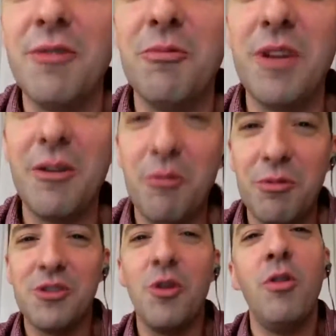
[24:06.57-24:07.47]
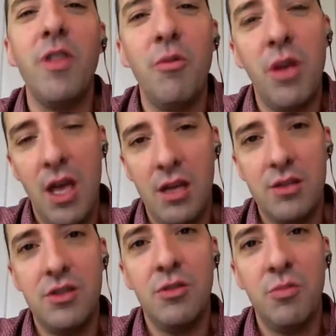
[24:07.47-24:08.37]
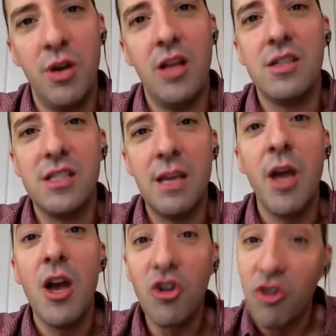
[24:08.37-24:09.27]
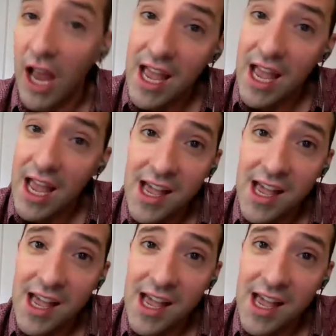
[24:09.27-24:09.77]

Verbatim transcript: we were told that we had to pronounce his name Craig,